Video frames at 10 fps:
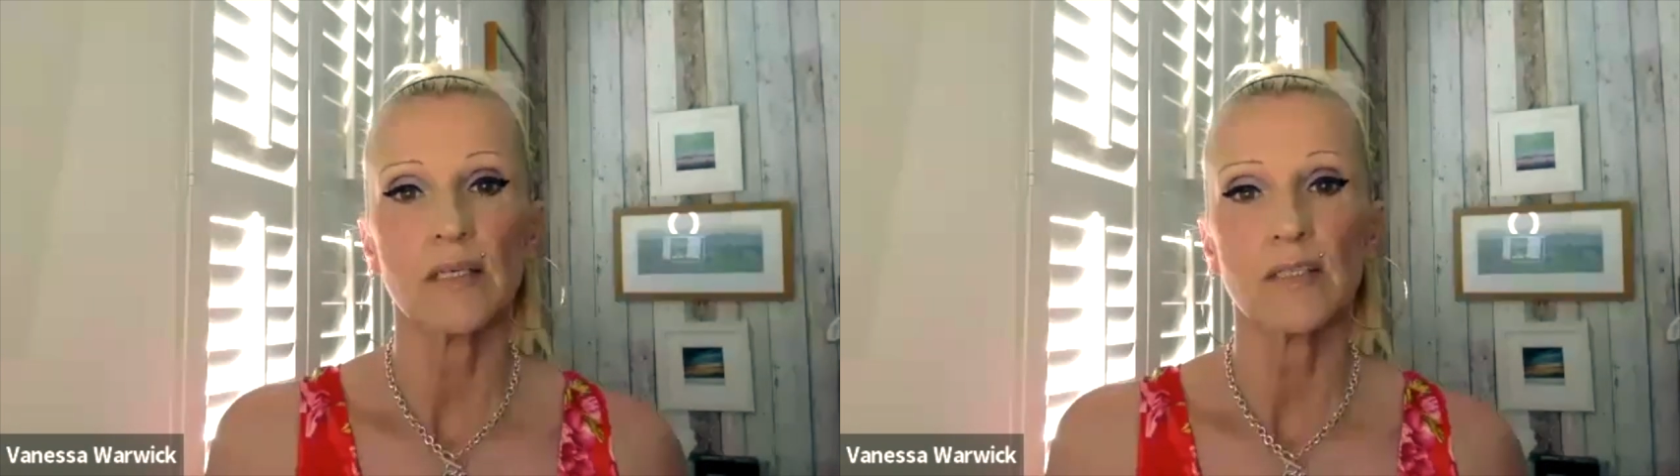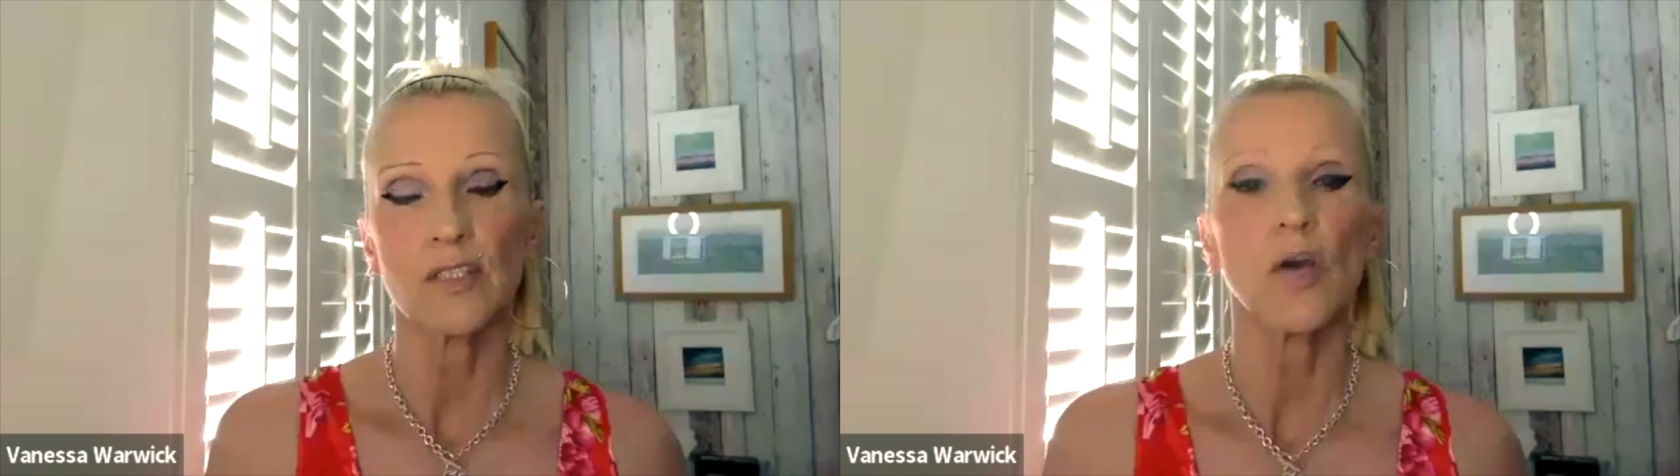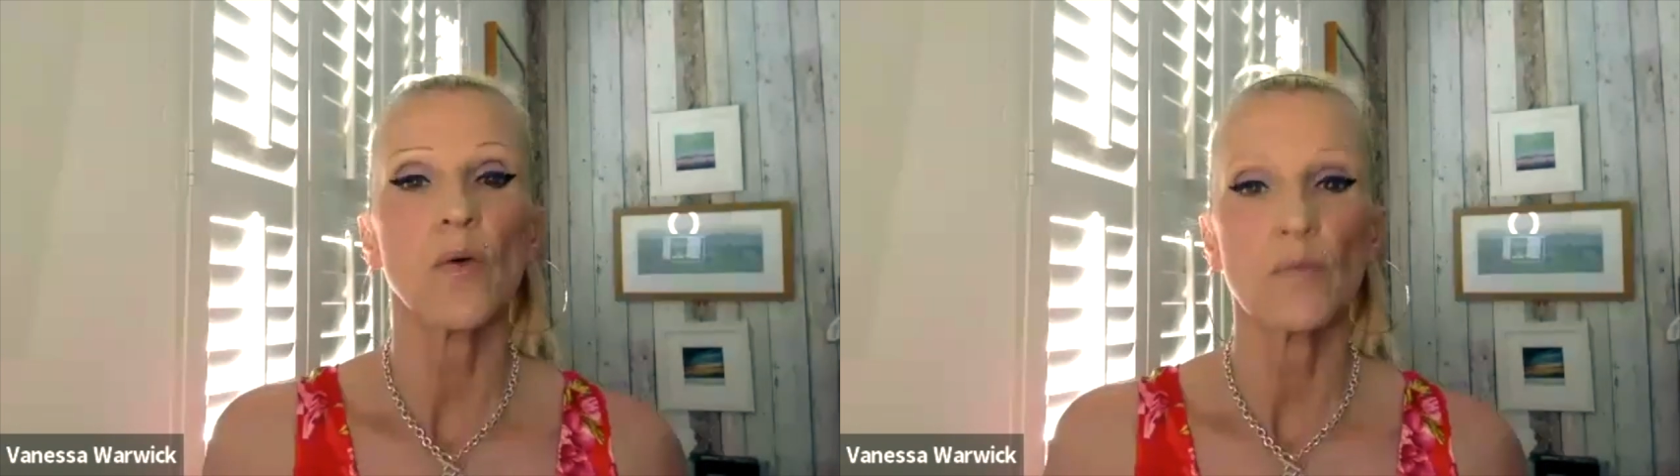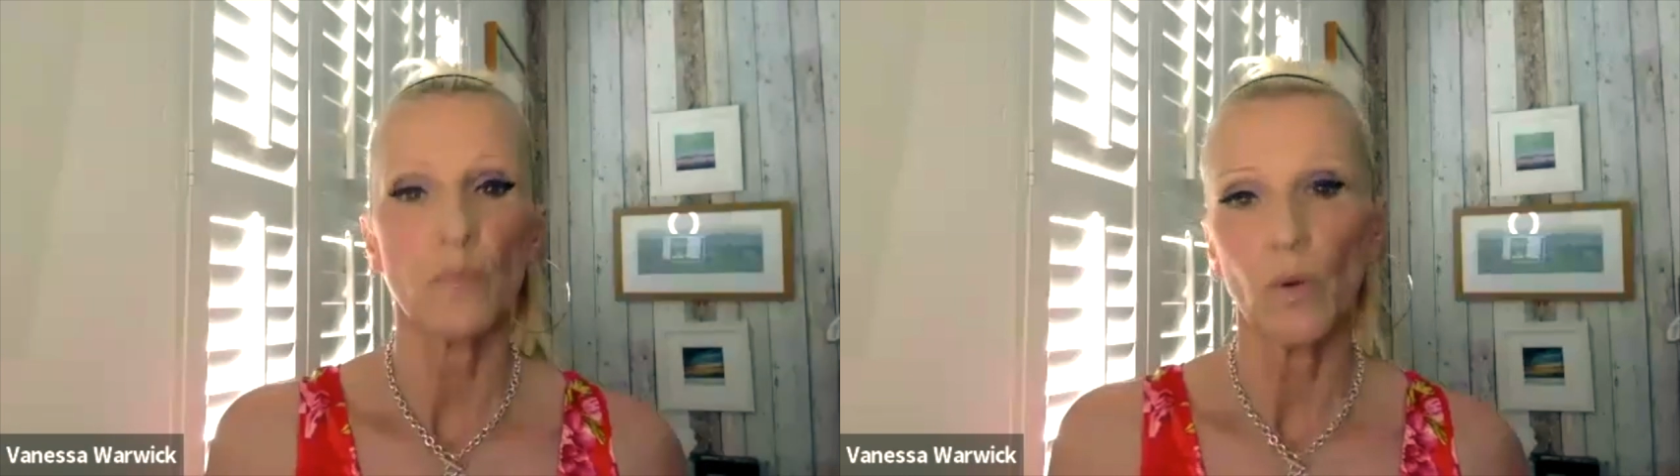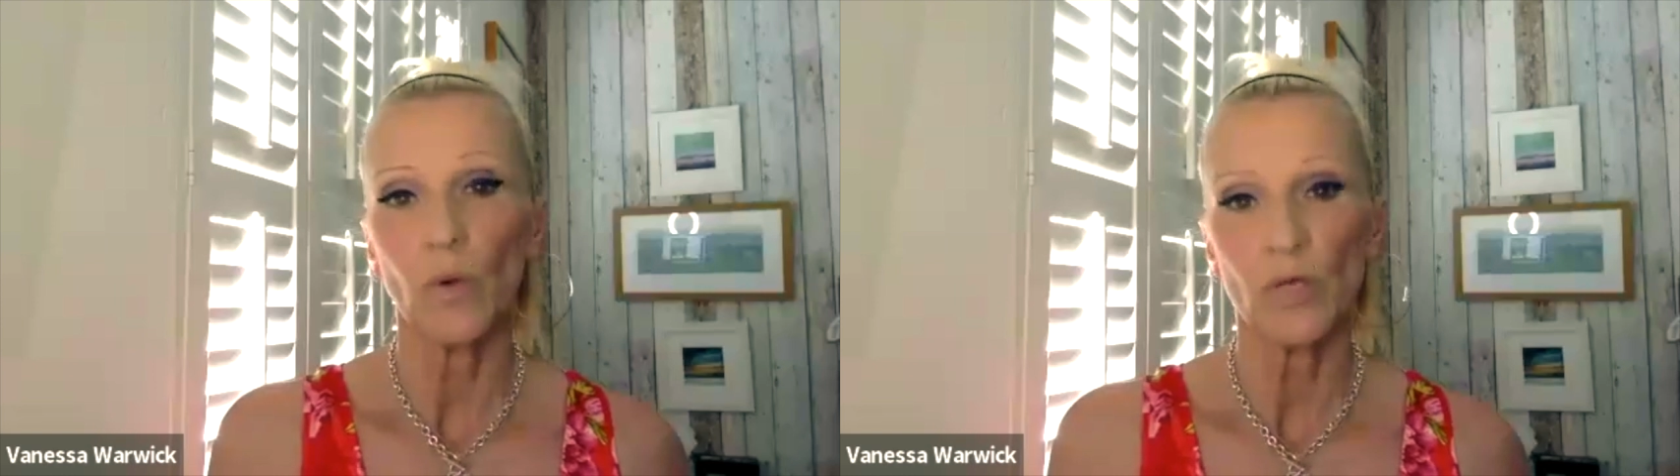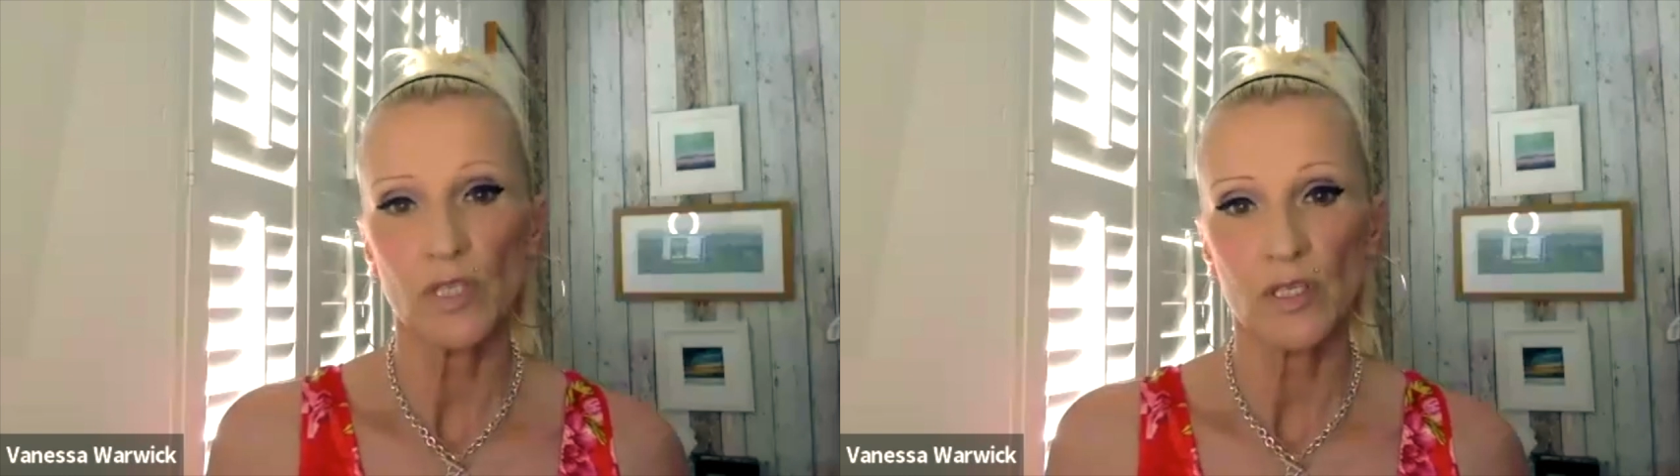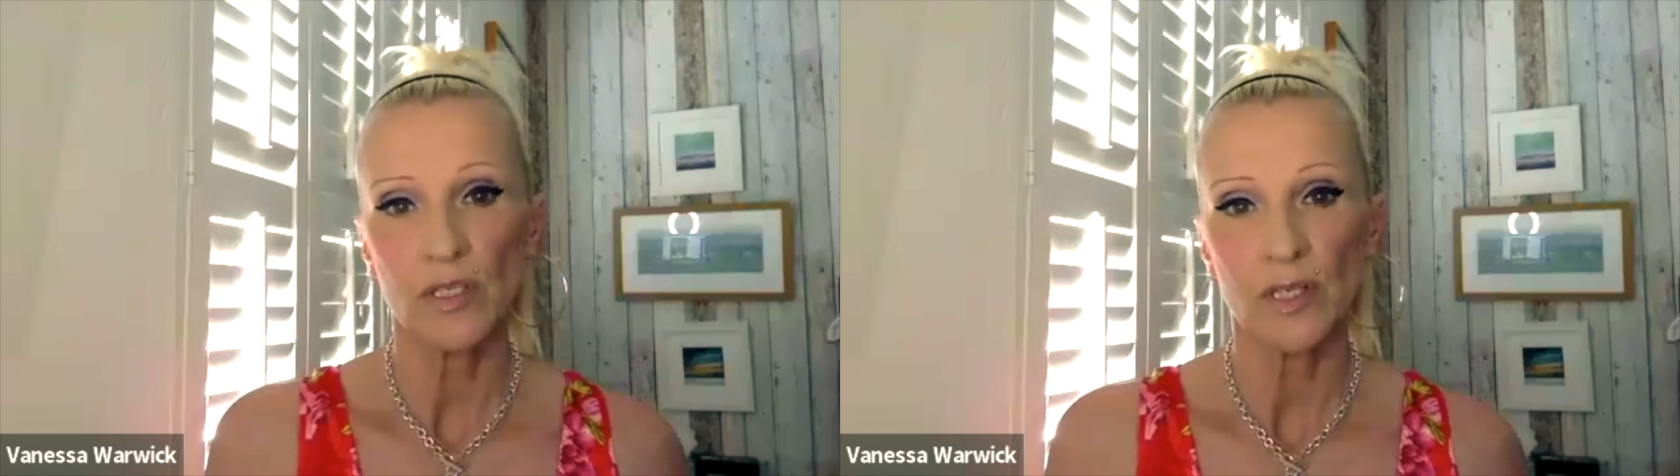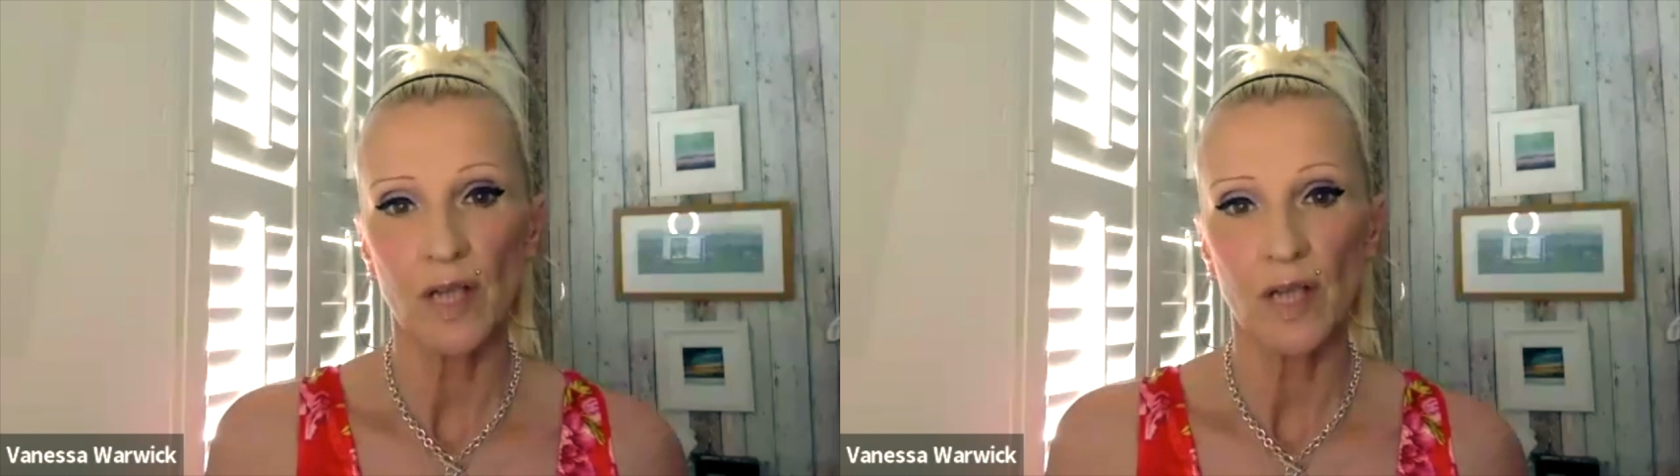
so important.